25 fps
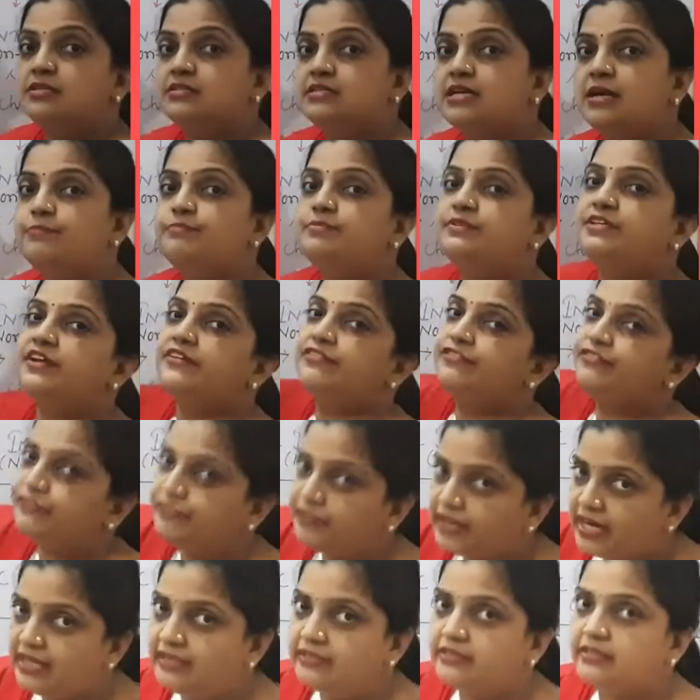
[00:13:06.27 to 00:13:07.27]
some
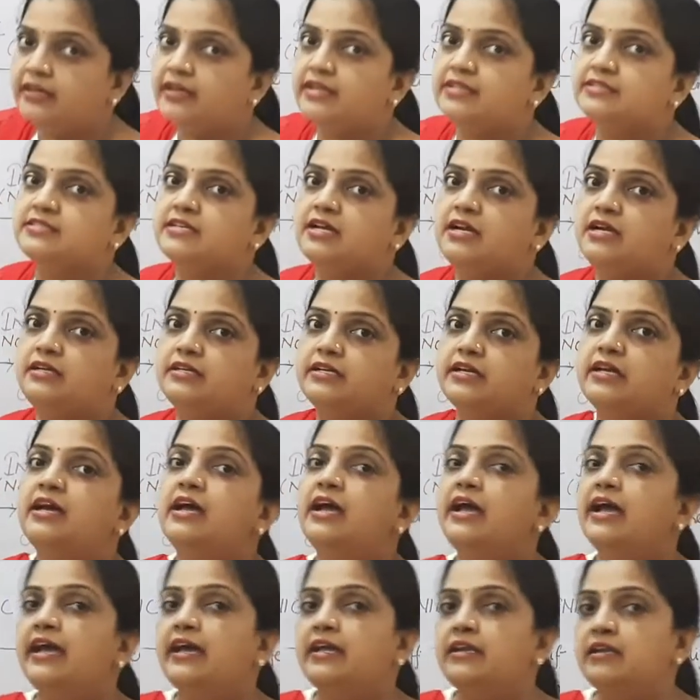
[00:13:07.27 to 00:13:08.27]
different result
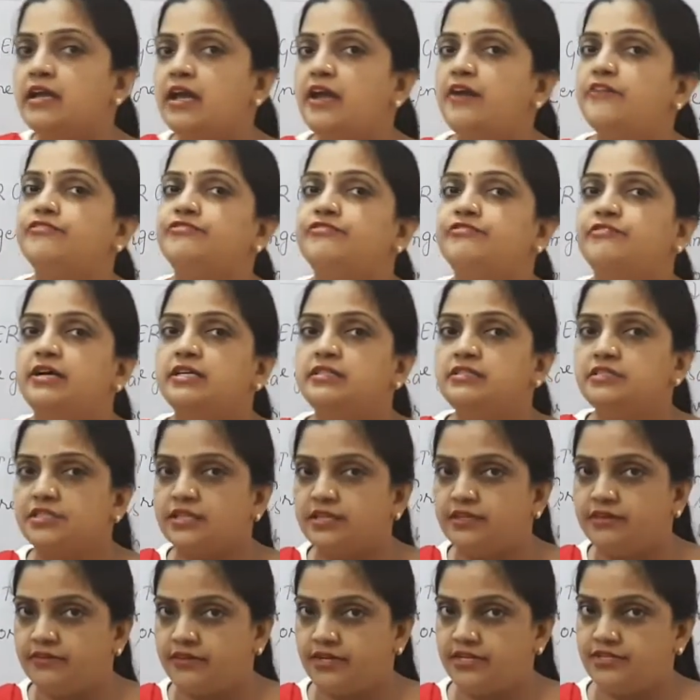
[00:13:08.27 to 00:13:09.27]
in F1
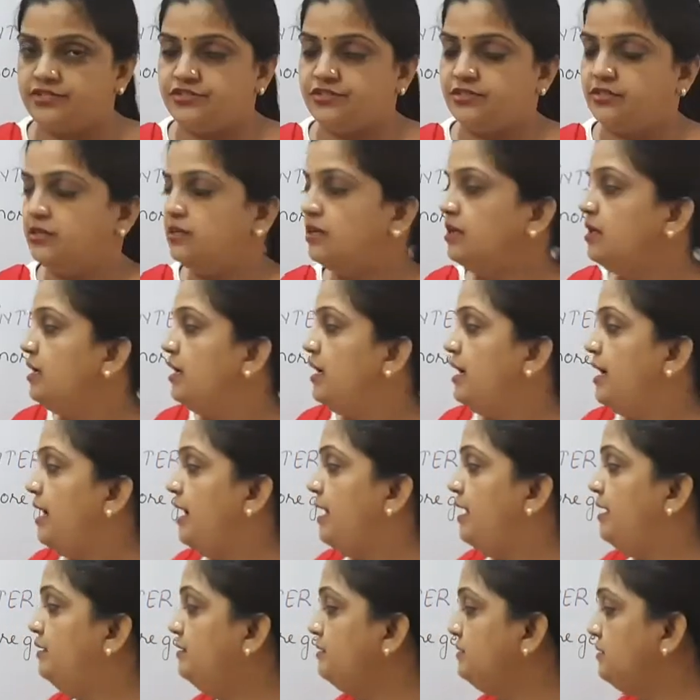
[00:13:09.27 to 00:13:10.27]
generation.
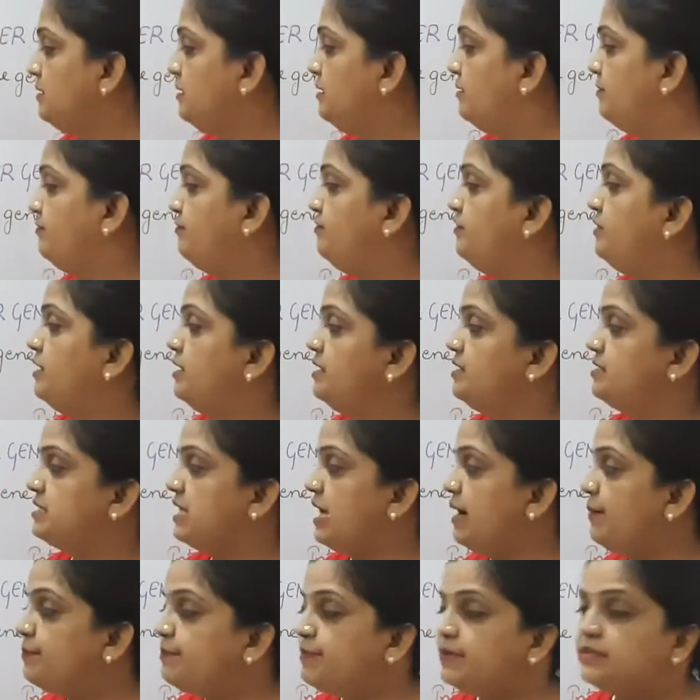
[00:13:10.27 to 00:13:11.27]
And the
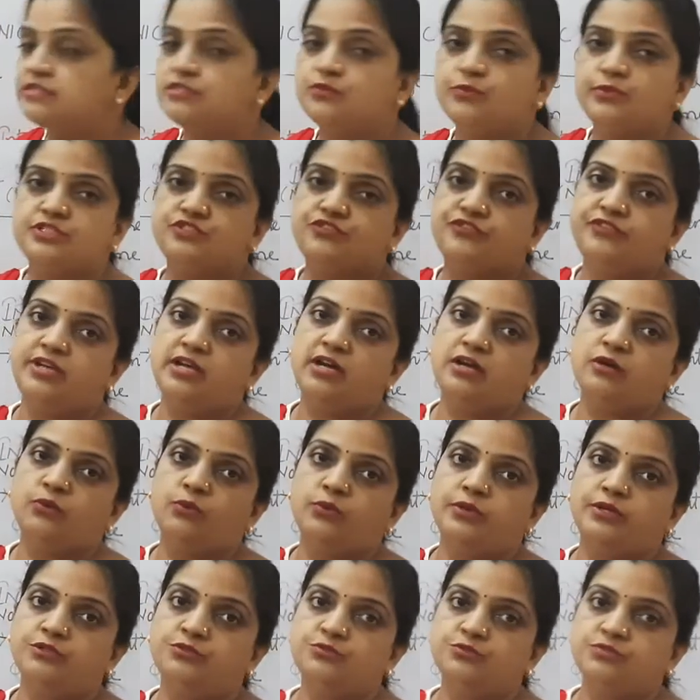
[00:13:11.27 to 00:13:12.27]
examples which we are
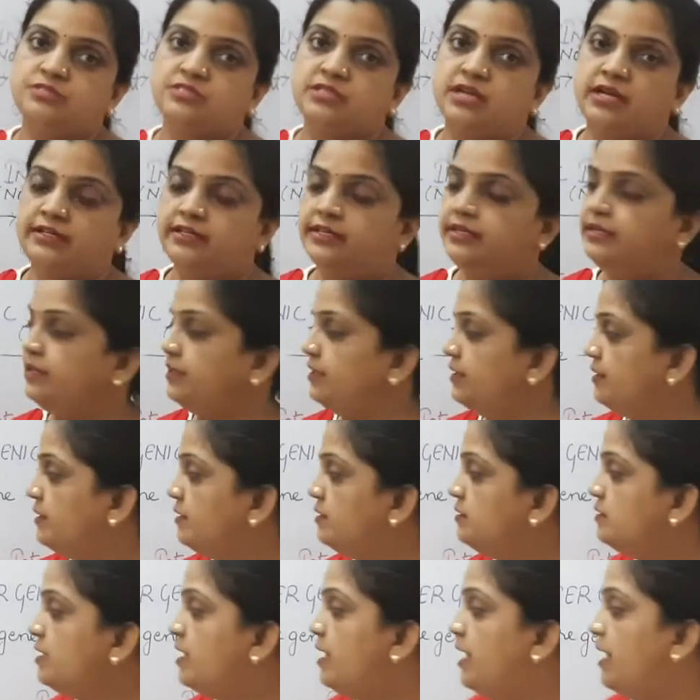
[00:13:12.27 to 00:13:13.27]
going to study
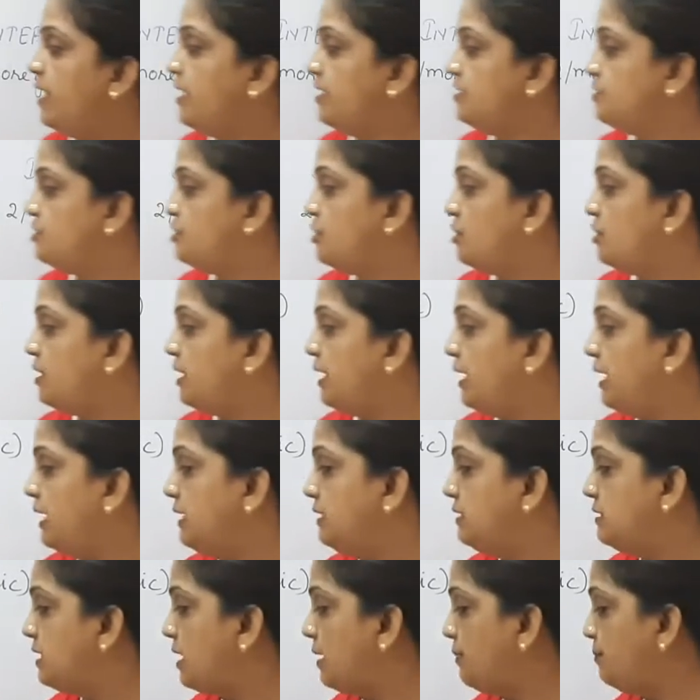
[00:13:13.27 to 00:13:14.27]
here is your
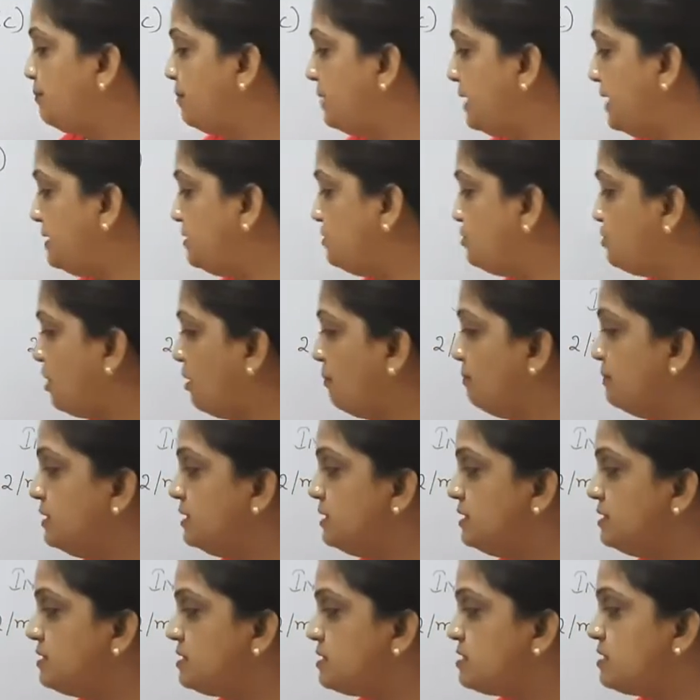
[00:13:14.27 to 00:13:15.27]
incomplete
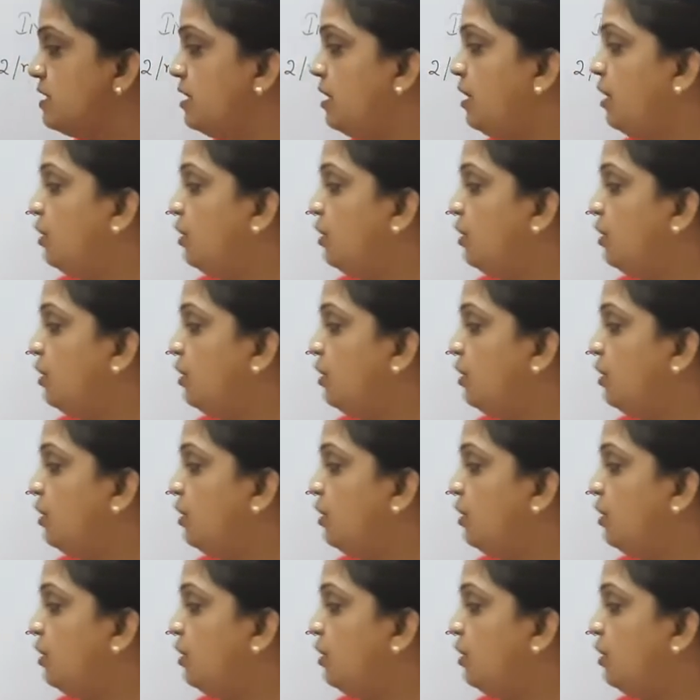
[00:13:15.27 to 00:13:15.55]
dominance,